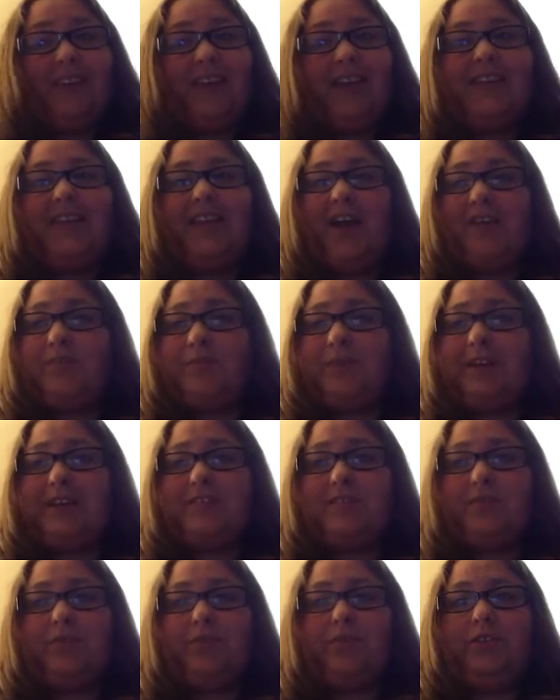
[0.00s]
I loved my
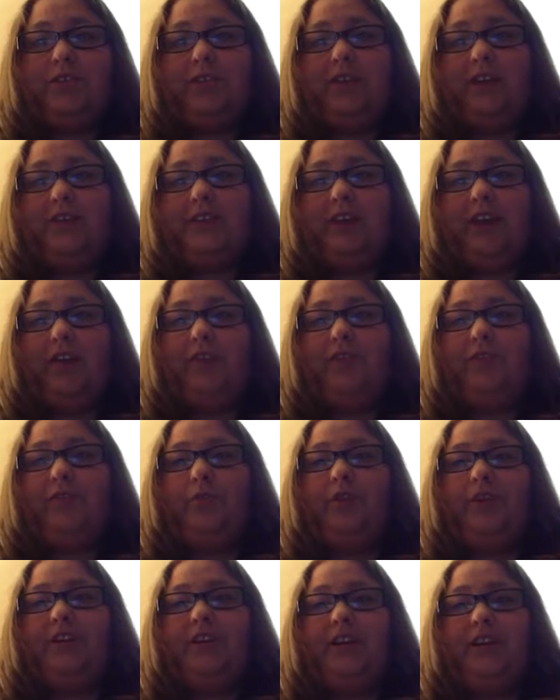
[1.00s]
school, loved
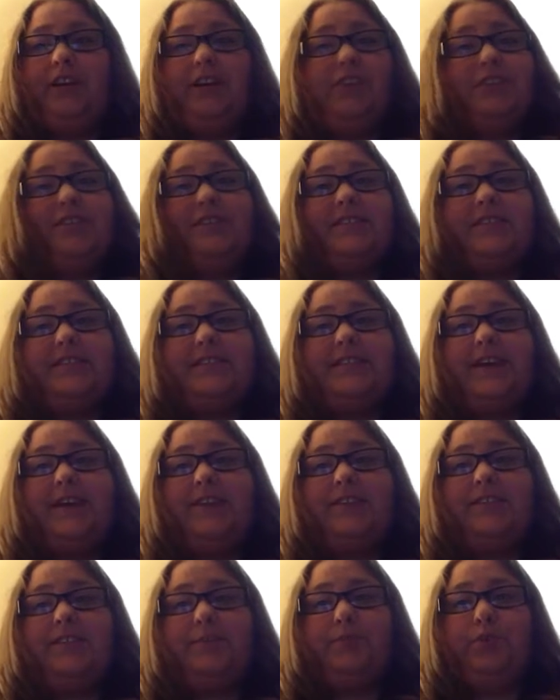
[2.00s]
California, and just
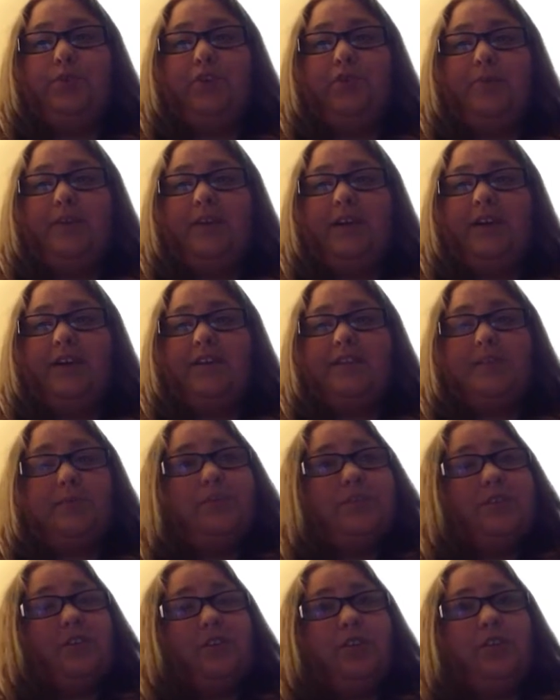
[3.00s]
decided to move because it
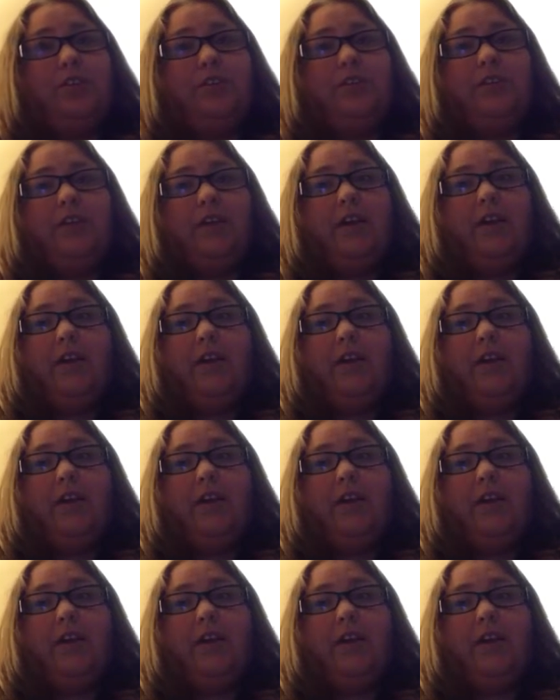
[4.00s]
was a good